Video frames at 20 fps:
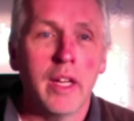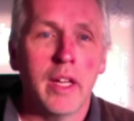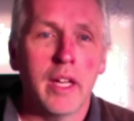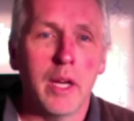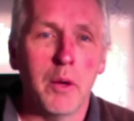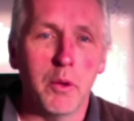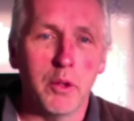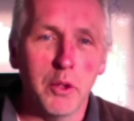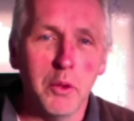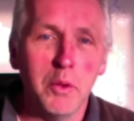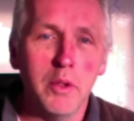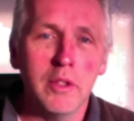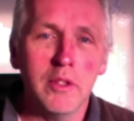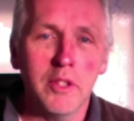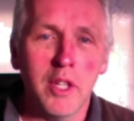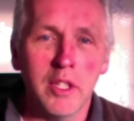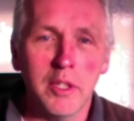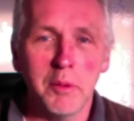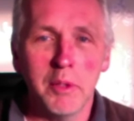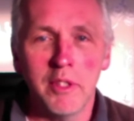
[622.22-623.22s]
It was always
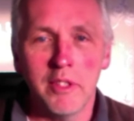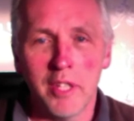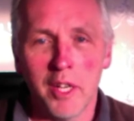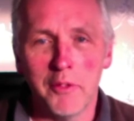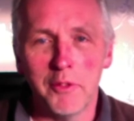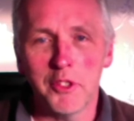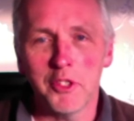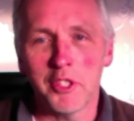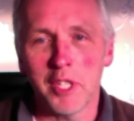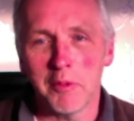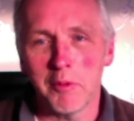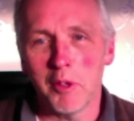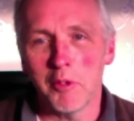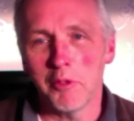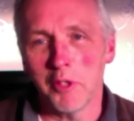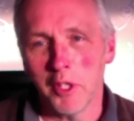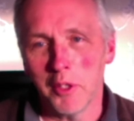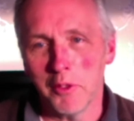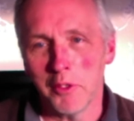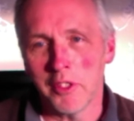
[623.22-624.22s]
going to be tough for Shamrock
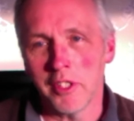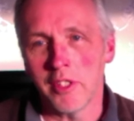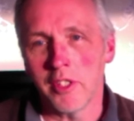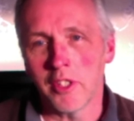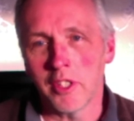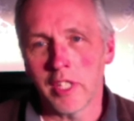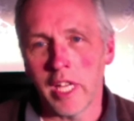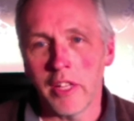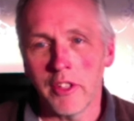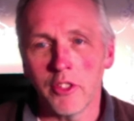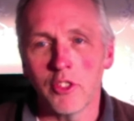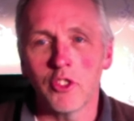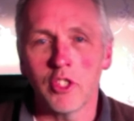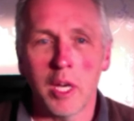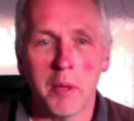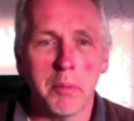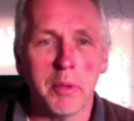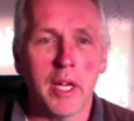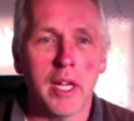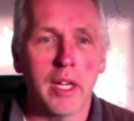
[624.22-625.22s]
Rovers and against
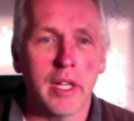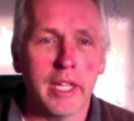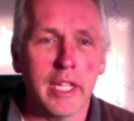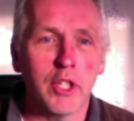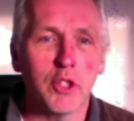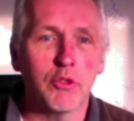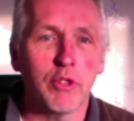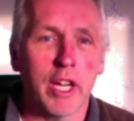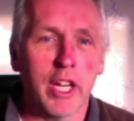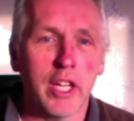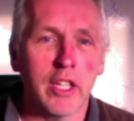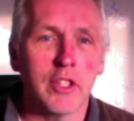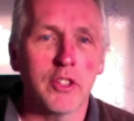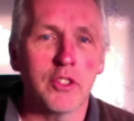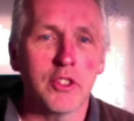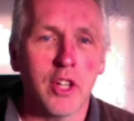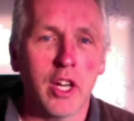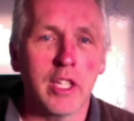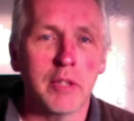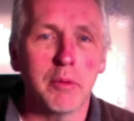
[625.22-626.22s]
Champion League's regulars
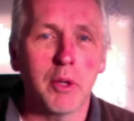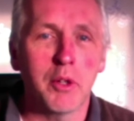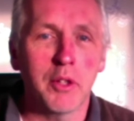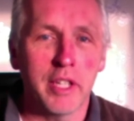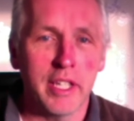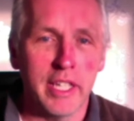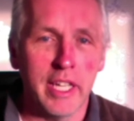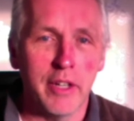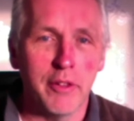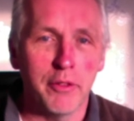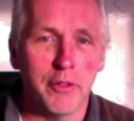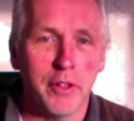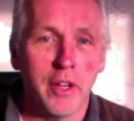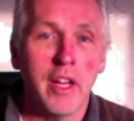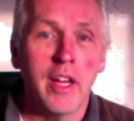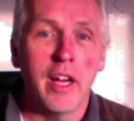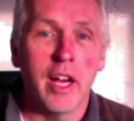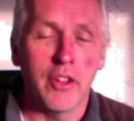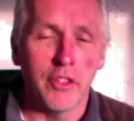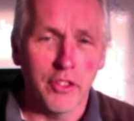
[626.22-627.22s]
Dynamo Kiev,
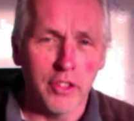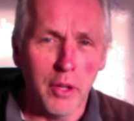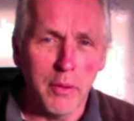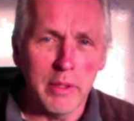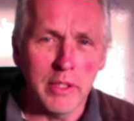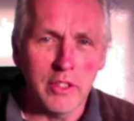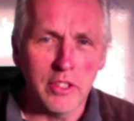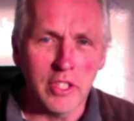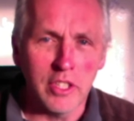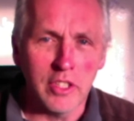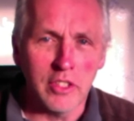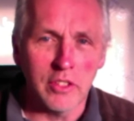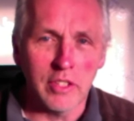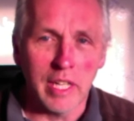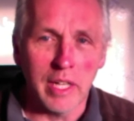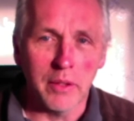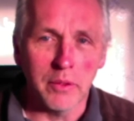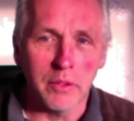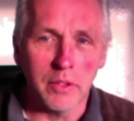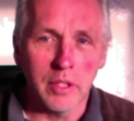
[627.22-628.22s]
and so it turned
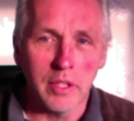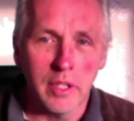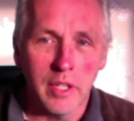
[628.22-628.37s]
out.